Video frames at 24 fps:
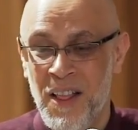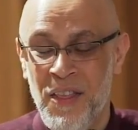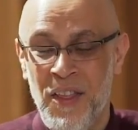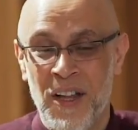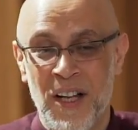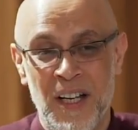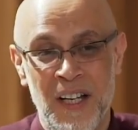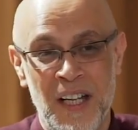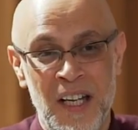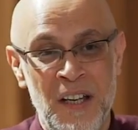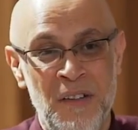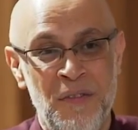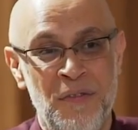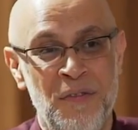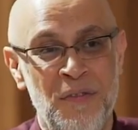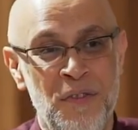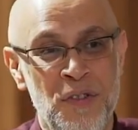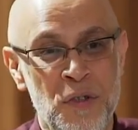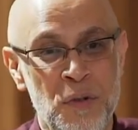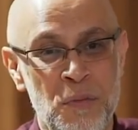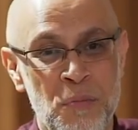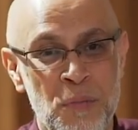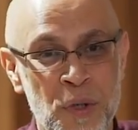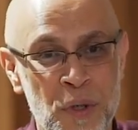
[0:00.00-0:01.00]
that
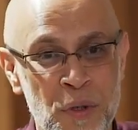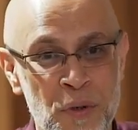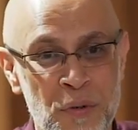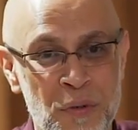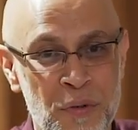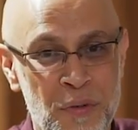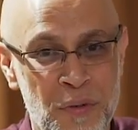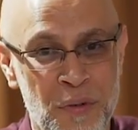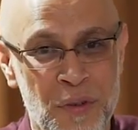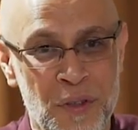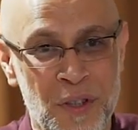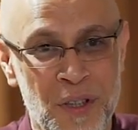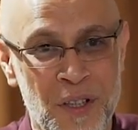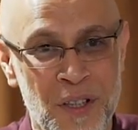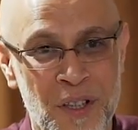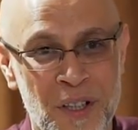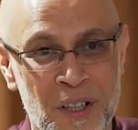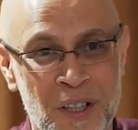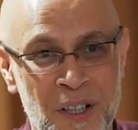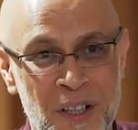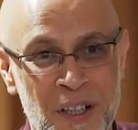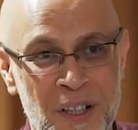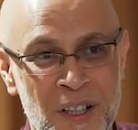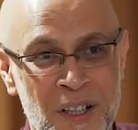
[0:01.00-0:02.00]
if you move,
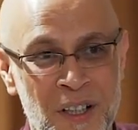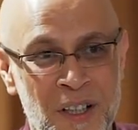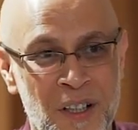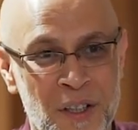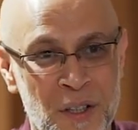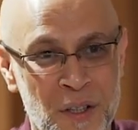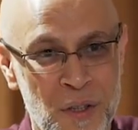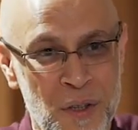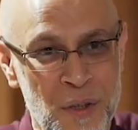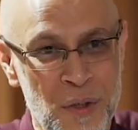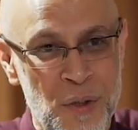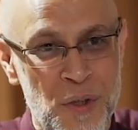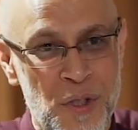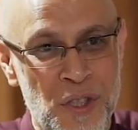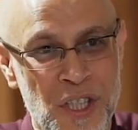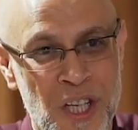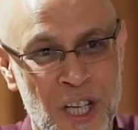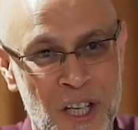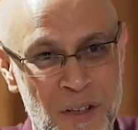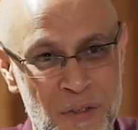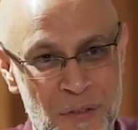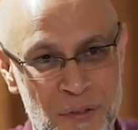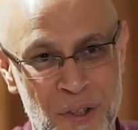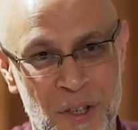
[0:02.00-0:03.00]
you
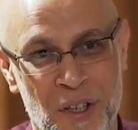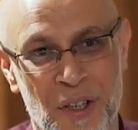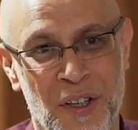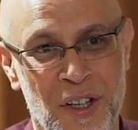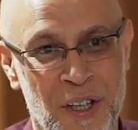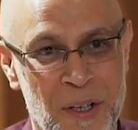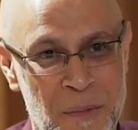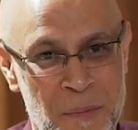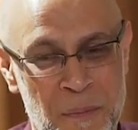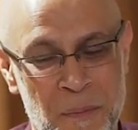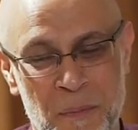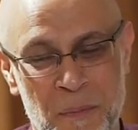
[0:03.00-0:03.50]
sink further.